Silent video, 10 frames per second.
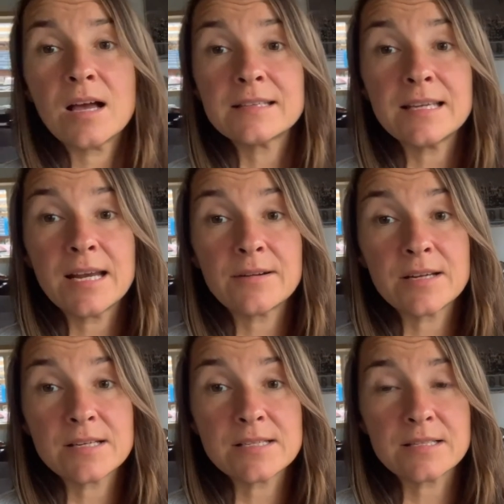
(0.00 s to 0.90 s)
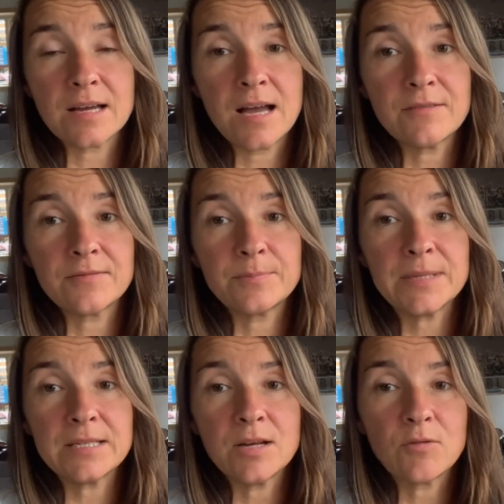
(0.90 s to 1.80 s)
are the areas that have
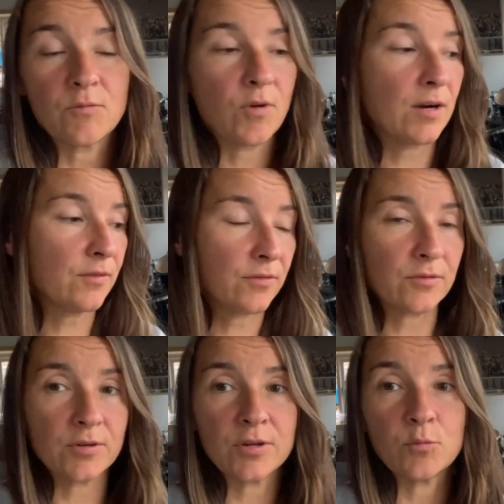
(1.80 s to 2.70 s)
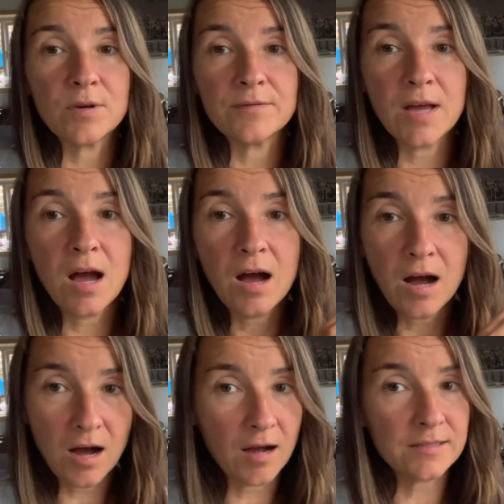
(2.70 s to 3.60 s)
been run through with a
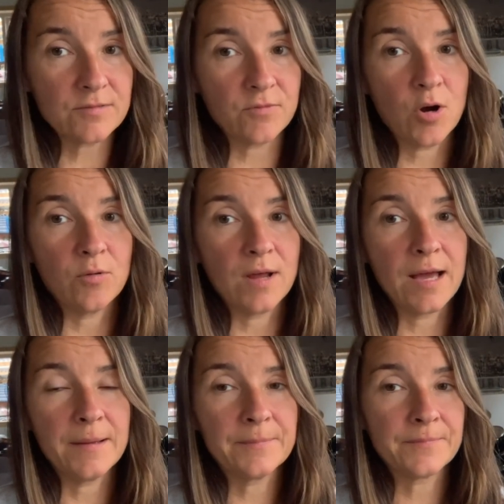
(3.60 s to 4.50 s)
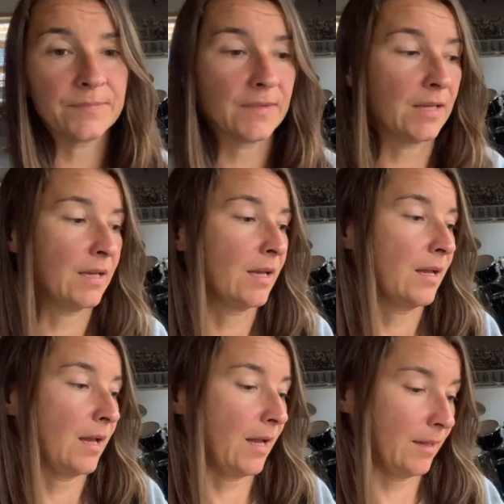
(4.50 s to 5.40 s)
hard roller
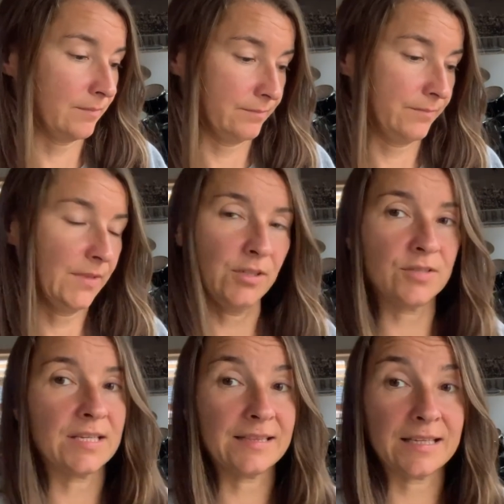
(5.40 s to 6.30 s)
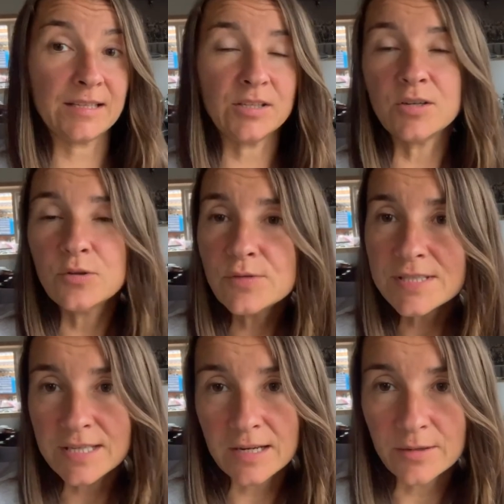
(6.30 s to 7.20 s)
um, using the
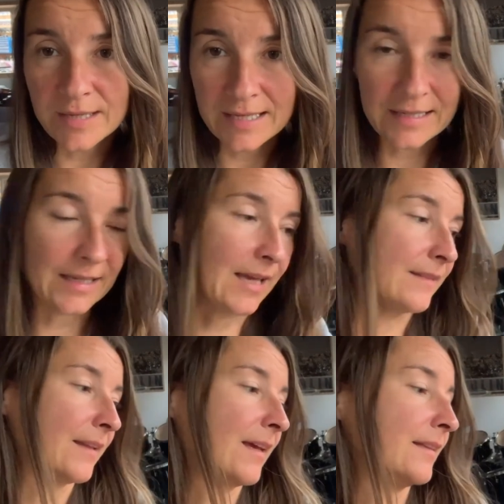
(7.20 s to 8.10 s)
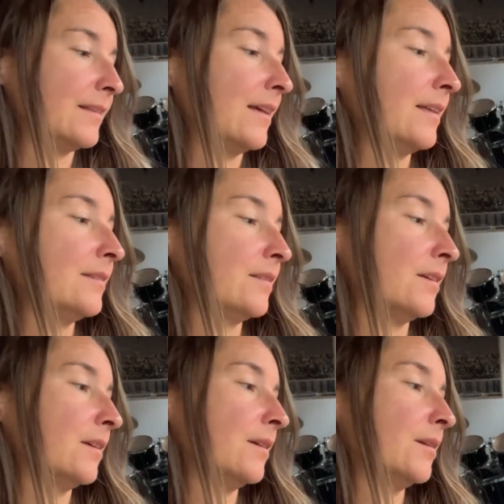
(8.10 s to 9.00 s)
loose yellow ink and then
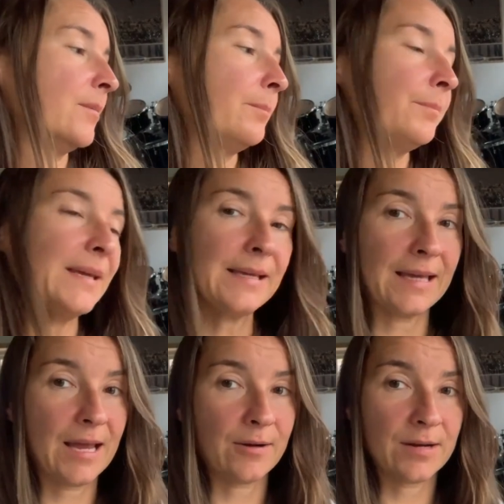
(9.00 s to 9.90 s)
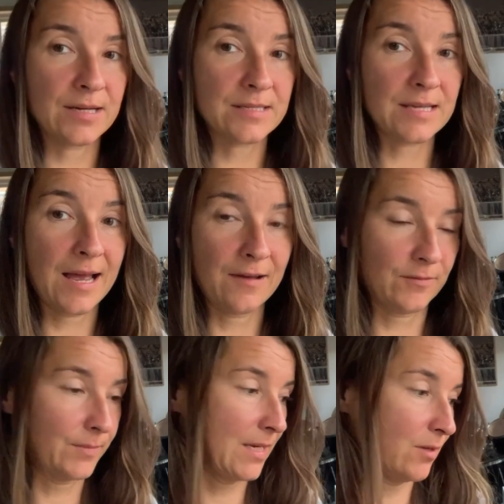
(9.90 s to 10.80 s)
the pink areas
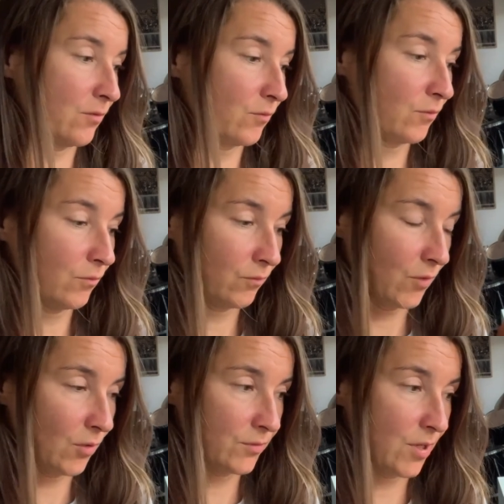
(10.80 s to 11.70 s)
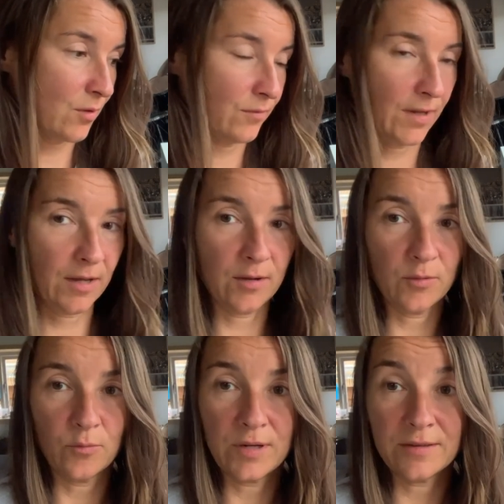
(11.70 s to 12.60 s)
have been rolled over
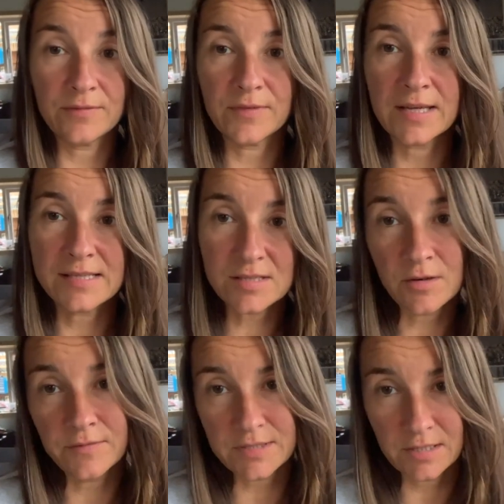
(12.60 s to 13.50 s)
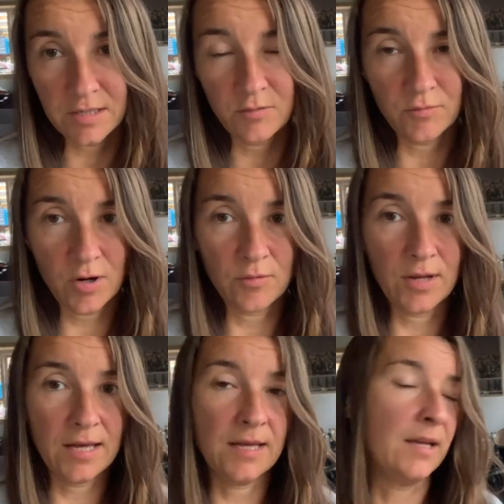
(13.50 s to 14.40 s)
with a softer
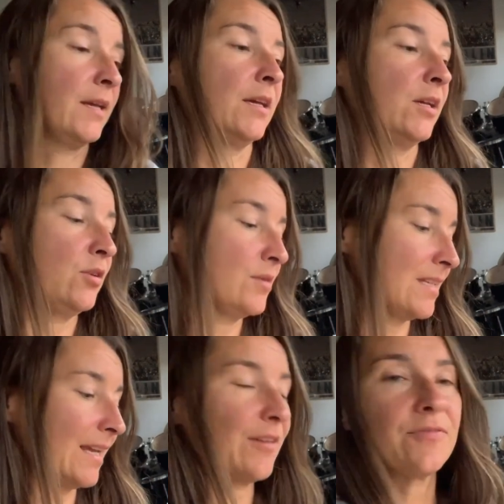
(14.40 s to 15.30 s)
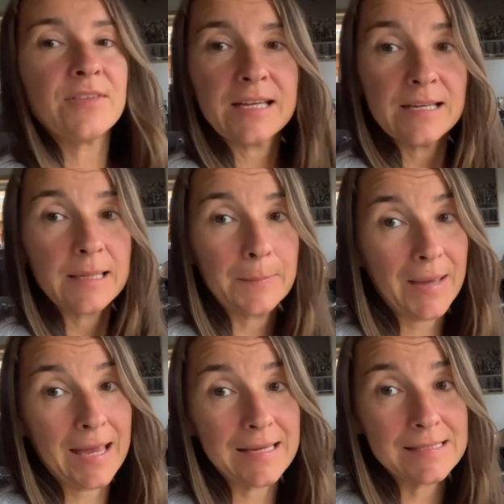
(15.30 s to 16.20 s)
roller using a thickening
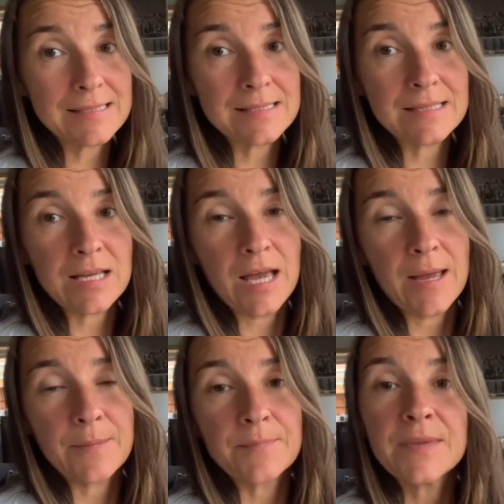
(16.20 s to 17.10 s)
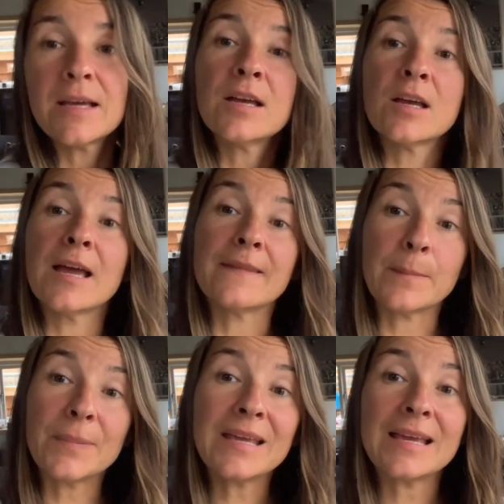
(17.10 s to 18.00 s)
paste. Um, and the
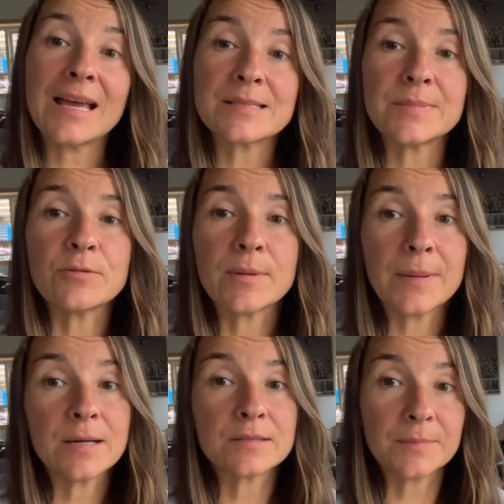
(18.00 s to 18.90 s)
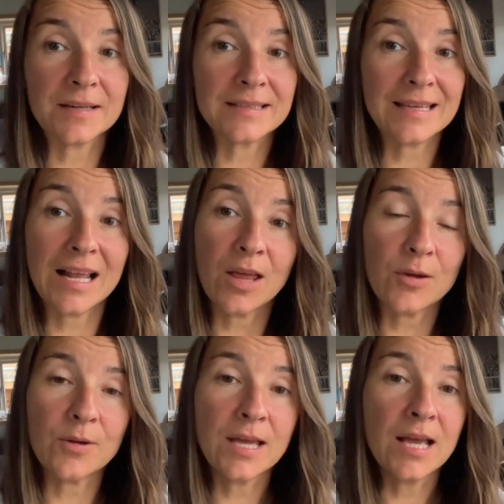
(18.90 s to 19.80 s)
pink has been repelled by the
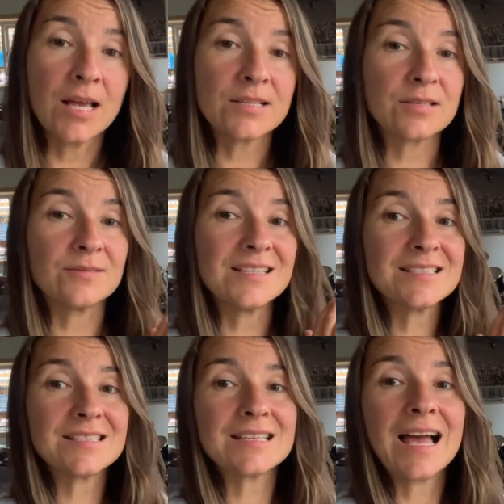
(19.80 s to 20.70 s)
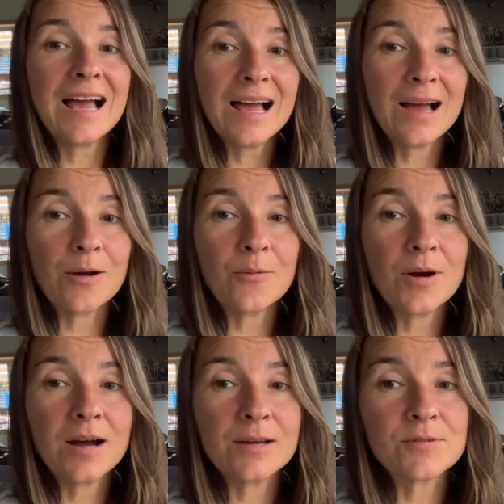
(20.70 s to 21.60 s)
yellow. So this is how
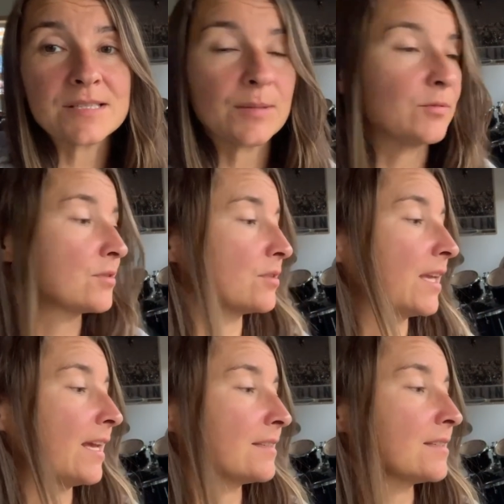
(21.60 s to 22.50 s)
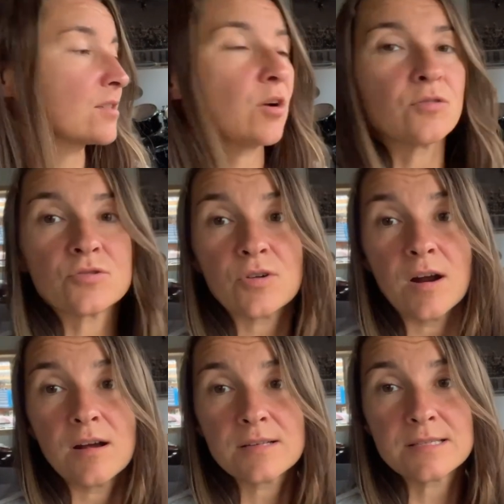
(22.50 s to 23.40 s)
I was able to get this
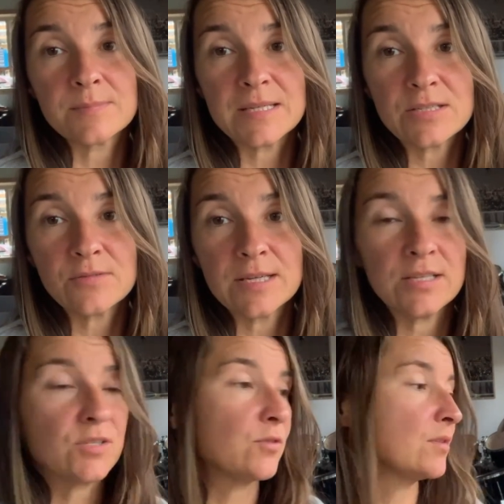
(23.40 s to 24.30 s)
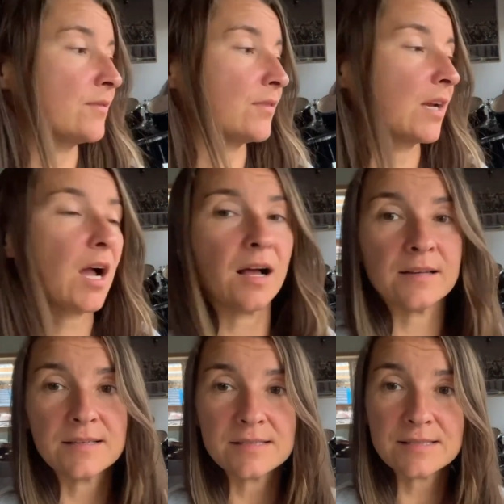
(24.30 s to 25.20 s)
contrast between two different
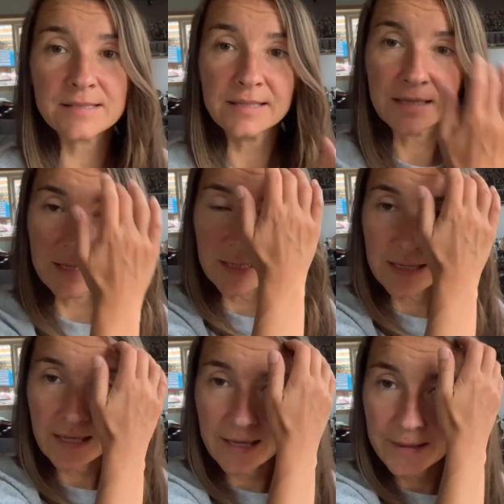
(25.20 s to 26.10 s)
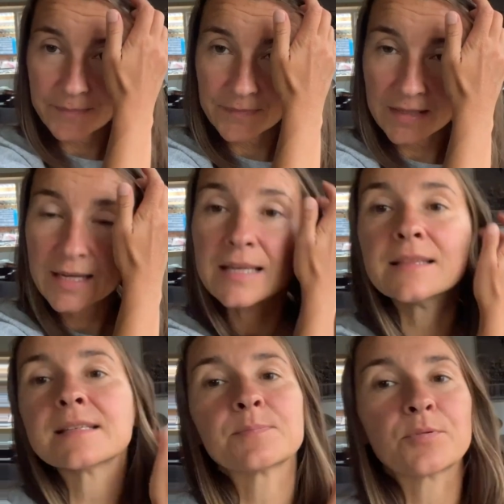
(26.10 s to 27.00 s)
colours um, in
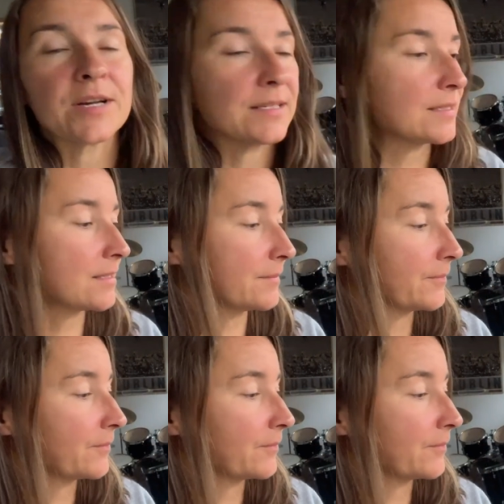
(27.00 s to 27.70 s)
this print.